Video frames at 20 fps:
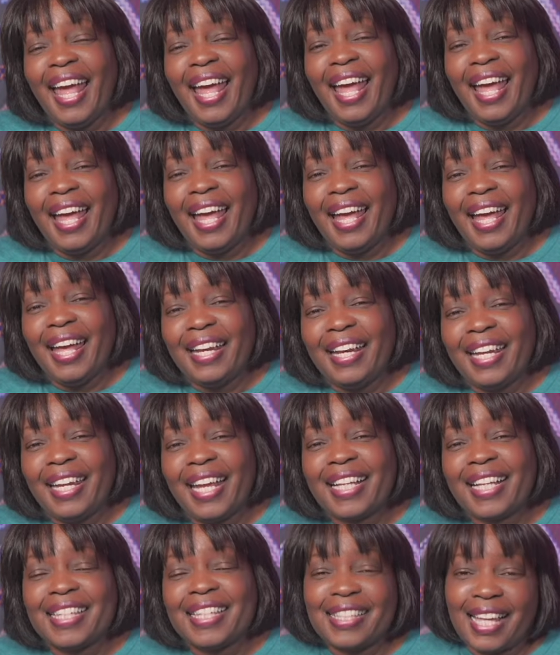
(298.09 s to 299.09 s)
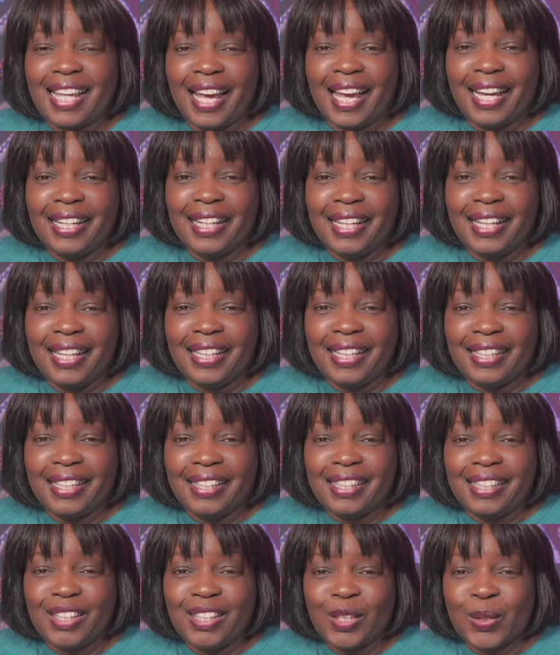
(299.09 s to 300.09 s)
and excited
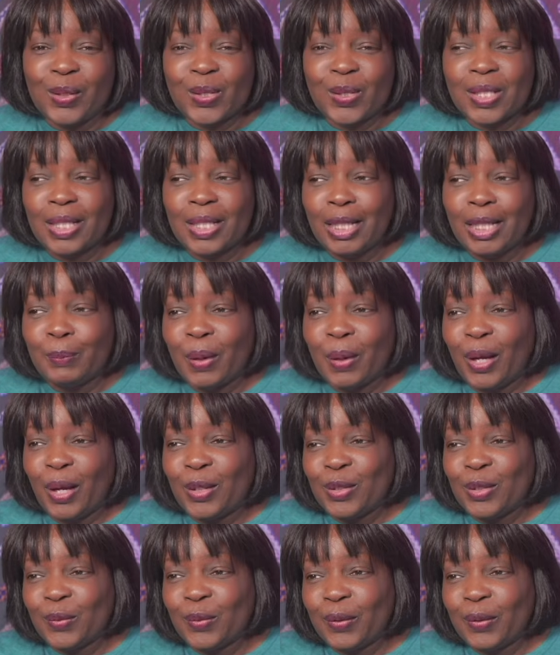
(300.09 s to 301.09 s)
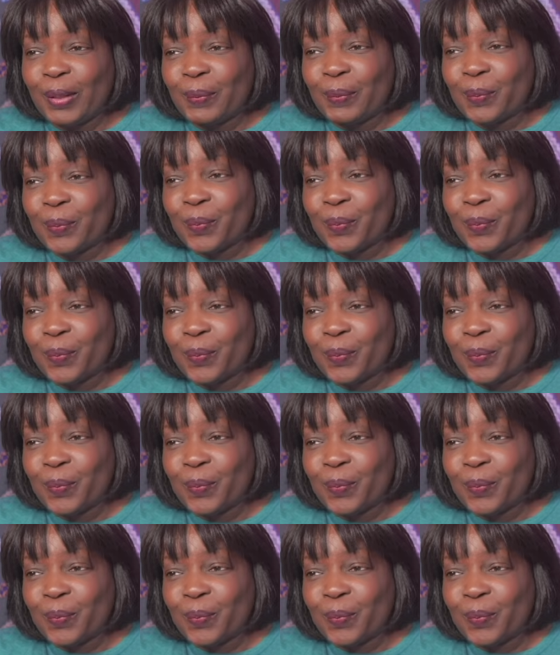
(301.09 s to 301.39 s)
to sleep under it.